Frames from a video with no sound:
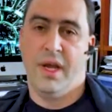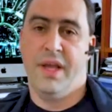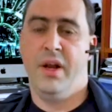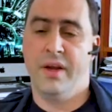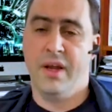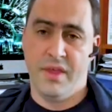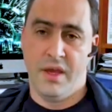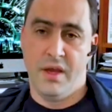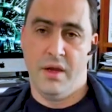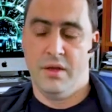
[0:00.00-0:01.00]
And then I'll get
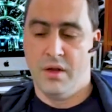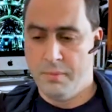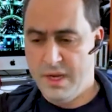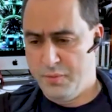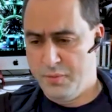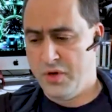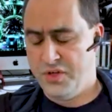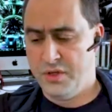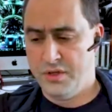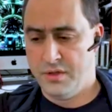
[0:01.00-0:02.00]
there, I'll meet the
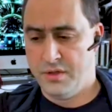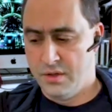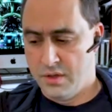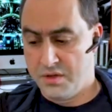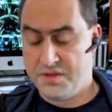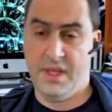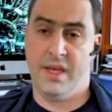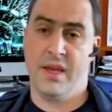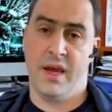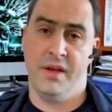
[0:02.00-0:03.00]
patient, I'll see
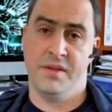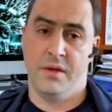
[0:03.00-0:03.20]
their case,